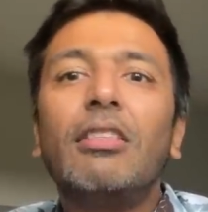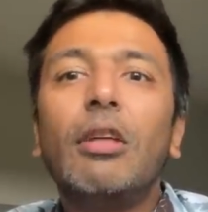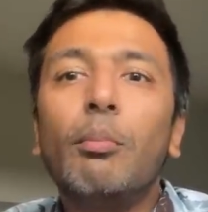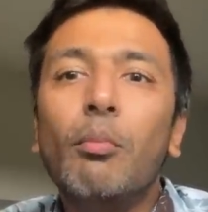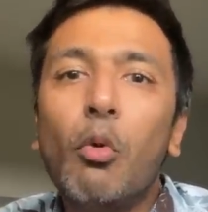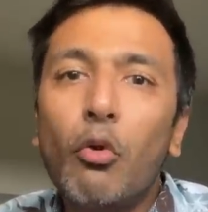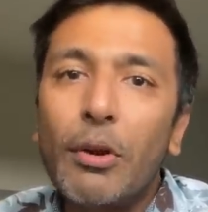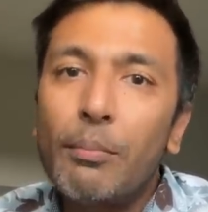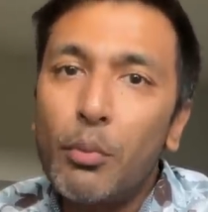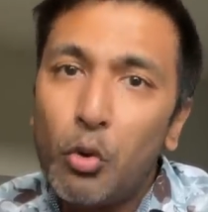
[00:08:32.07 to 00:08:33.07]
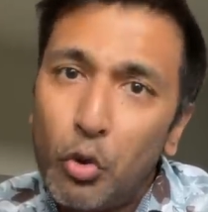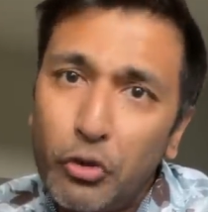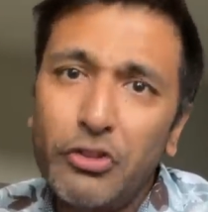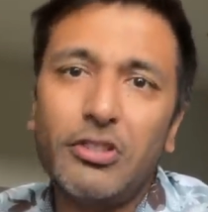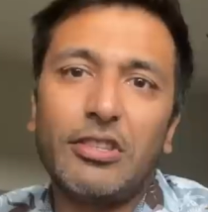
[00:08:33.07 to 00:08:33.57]
The more
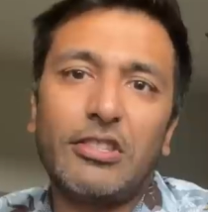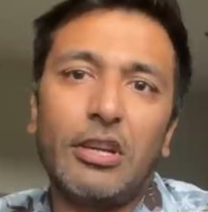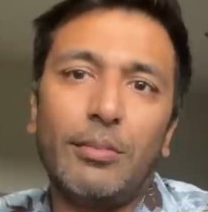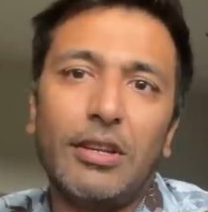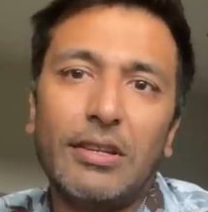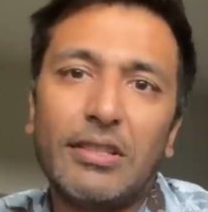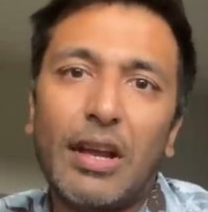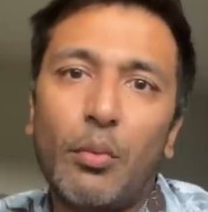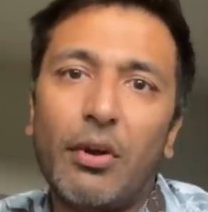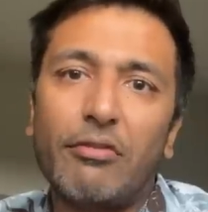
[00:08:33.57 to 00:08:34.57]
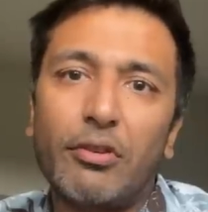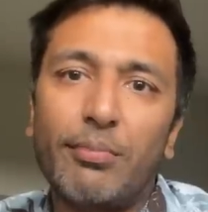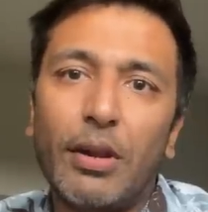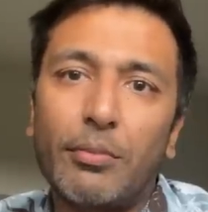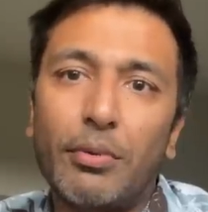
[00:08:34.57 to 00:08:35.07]
important determinant, however,
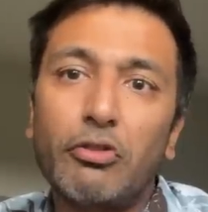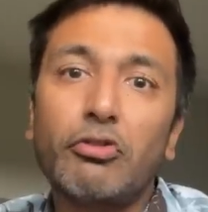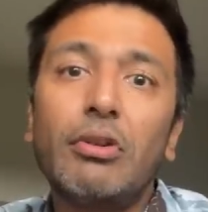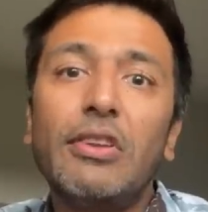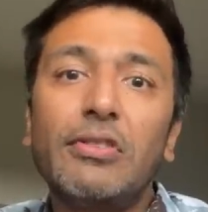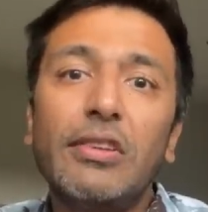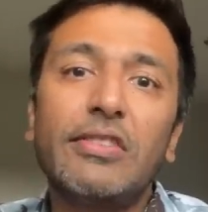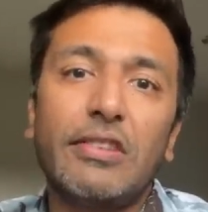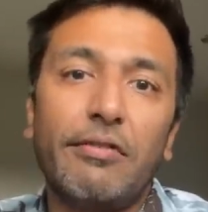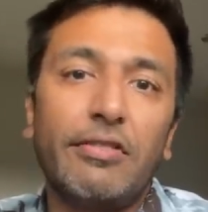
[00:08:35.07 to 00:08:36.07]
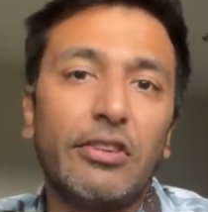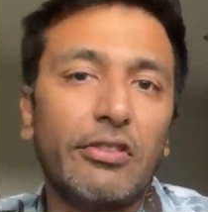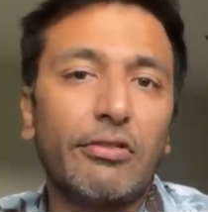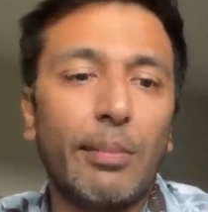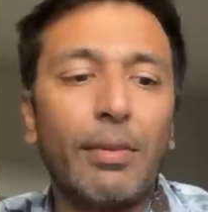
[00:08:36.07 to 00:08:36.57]
of blood pressure is the stiffness
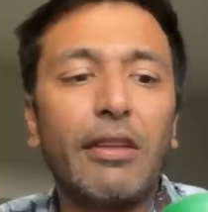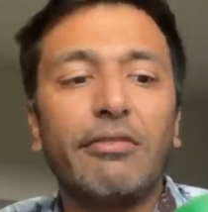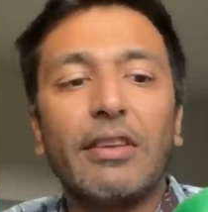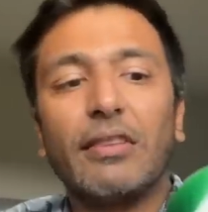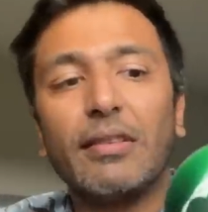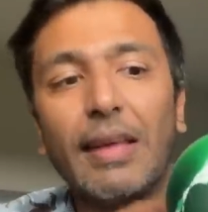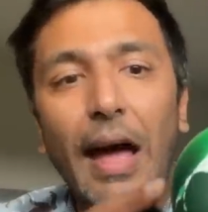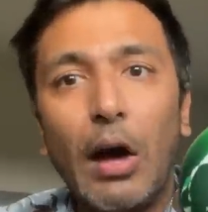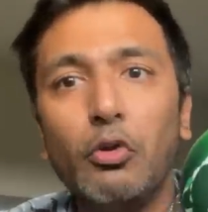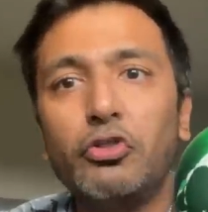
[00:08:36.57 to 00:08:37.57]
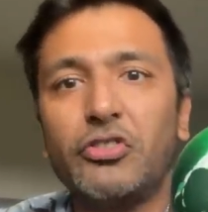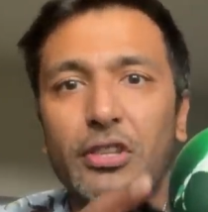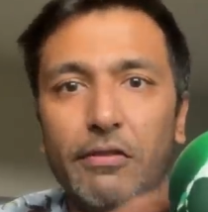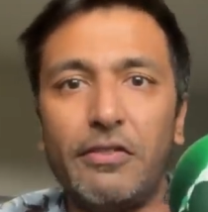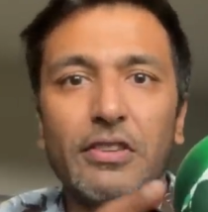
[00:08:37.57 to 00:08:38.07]
of the blood vessels. How
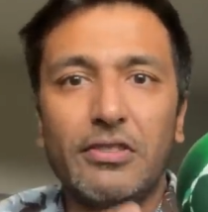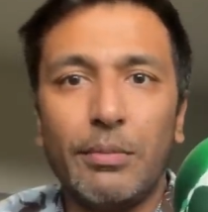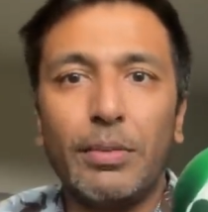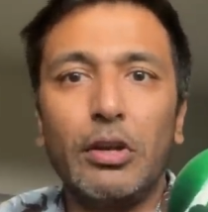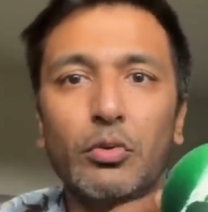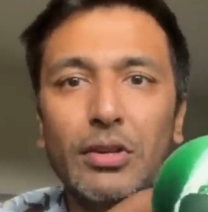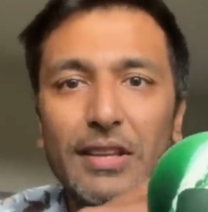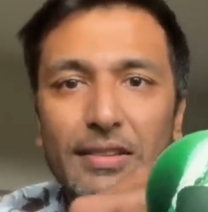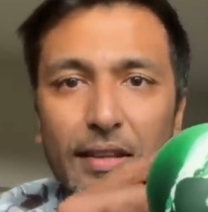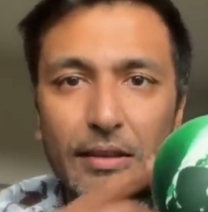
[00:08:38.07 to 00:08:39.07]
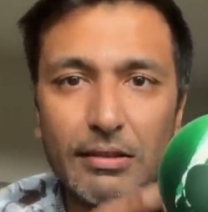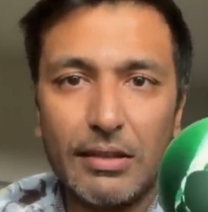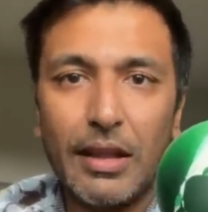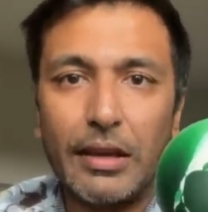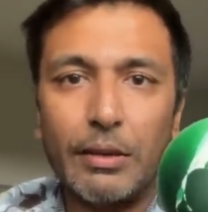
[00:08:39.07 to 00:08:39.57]
stiff is the balloon? Is it
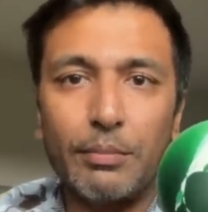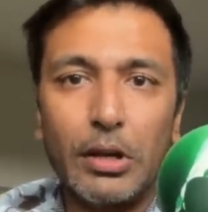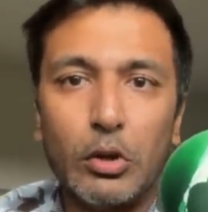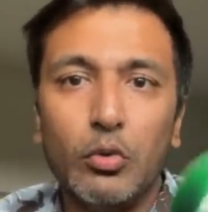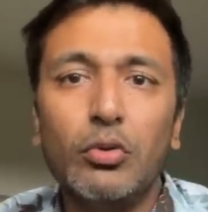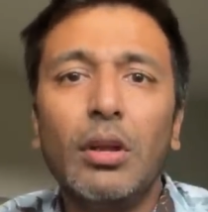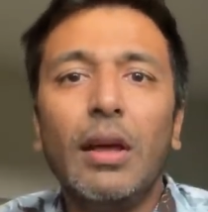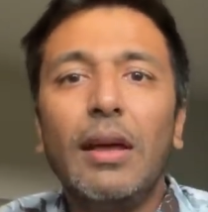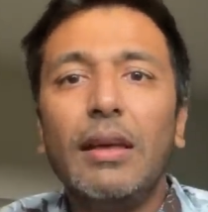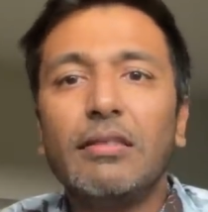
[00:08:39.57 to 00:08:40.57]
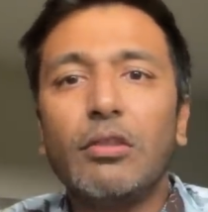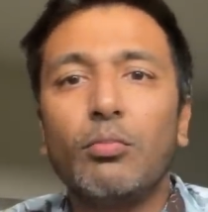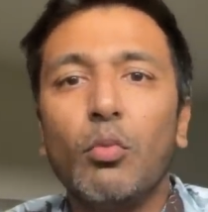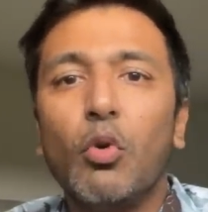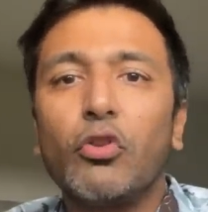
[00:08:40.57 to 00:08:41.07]
like a balloon? Is it
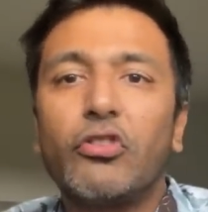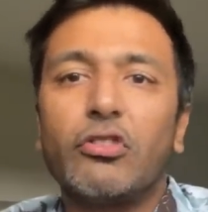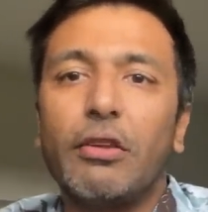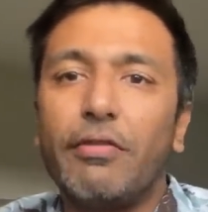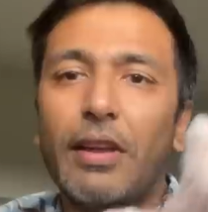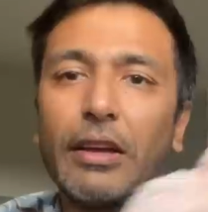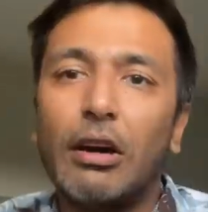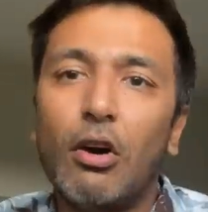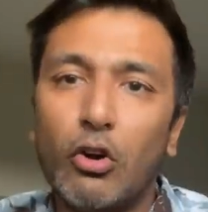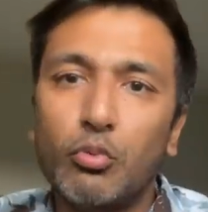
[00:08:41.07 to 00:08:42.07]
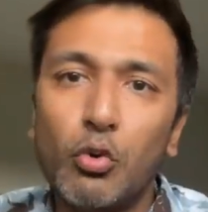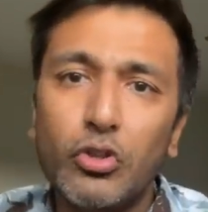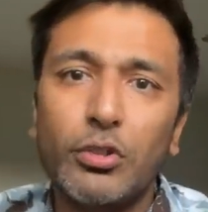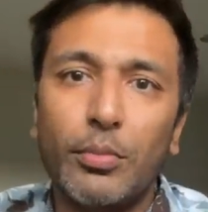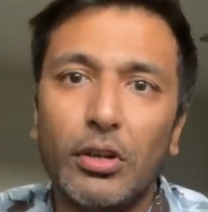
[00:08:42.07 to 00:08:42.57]
more stiff like a hot
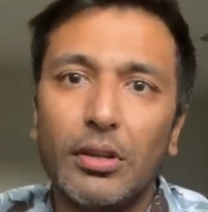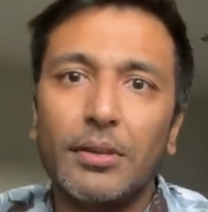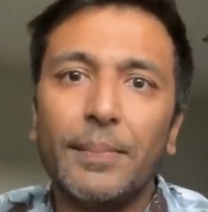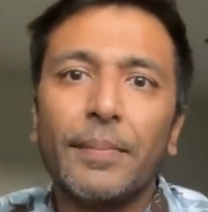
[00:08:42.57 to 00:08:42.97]
water bottle?